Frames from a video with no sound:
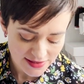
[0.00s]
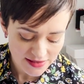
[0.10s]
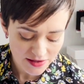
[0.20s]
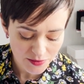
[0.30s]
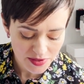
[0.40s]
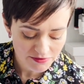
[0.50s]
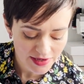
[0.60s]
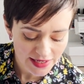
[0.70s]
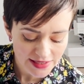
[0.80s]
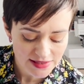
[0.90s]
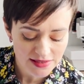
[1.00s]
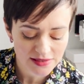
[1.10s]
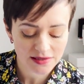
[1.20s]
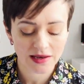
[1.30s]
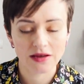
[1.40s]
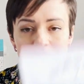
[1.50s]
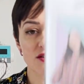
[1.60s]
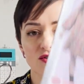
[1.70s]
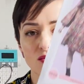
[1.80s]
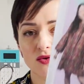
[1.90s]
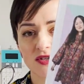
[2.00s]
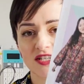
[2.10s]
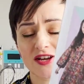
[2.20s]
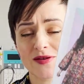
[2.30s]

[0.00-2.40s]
that we released last autumn.